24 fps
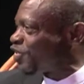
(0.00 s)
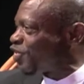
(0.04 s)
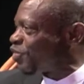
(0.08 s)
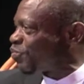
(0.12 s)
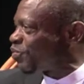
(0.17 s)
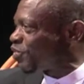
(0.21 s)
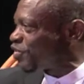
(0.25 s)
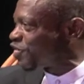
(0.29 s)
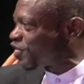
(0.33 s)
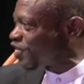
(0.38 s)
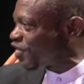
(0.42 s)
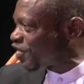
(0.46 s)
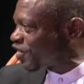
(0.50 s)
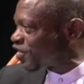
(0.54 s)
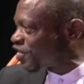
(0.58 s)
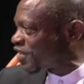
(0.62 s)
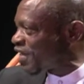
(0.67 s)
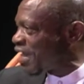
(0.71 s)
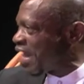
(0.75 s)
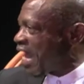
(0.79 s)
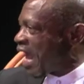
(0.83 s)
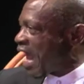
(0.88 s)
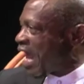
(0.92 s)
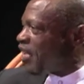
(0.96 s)
number
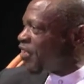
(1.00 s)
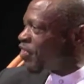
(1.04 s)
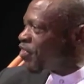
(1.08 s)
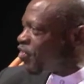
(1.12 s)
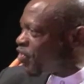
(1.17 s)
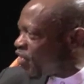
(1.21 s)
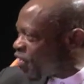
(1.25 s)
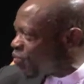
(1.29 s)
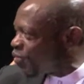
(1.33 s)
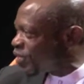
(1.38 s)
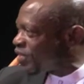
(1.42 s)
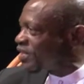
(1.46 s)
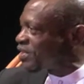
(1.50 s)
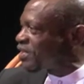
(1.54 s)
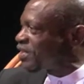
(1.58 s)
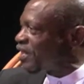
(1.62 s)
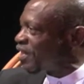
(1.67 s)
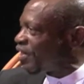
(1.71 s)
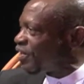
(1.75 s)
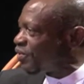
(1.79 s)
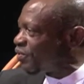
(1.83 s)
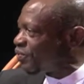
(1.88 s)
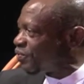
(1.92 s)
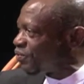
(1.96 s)
6, and they will
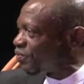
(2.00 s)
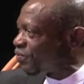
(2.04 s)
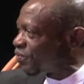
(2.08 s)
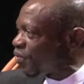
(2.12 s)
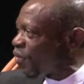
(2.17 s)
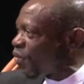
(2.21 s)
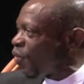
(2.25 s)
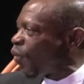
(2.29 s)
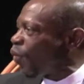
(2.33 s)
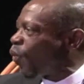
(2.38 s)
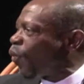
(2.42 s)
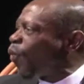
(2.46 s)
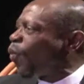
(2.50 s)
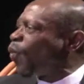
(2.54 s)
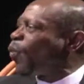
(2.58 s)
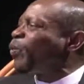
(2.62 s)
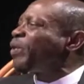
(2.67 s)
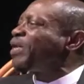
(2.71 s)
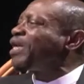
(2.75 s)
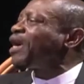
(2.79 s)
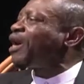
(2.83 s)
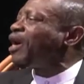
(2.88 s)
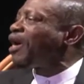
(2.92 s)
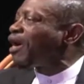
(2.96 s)
tell you,
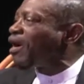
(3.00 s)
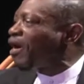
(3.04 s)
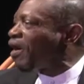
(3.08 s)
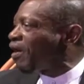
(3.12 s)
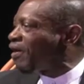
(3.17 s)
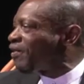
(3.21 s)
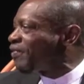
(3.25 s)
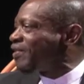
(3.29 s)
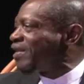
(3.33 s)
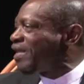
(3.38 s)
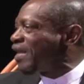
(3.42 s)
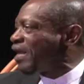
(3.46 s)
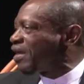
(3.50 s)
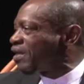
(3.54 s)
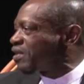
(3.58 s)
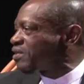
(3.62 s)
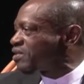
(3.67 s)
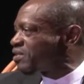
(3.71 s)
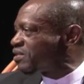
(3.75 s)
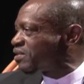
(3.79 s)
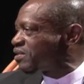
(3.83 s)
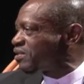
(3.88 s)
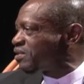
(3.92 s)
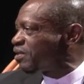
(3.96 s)
we are the
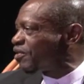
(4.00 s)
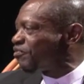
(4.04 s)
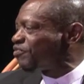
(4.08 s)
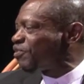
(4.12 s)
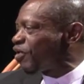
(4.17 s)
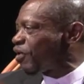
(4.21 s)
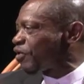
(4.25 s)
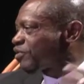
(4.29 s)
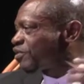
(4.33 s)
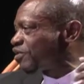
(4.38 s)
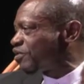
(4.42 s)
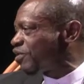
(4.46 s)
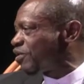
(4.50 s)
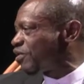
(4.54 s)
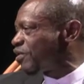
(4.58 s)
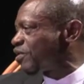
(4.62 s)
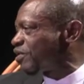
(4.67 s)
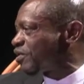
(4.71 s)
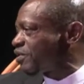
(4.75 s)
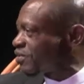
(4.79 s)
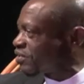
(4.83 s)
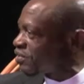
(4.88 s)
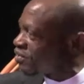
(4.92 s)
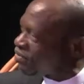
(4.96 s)
legacy of Dr.
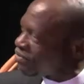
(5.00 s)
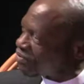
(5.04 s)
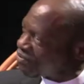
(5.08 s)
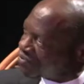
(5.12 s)
Douglas.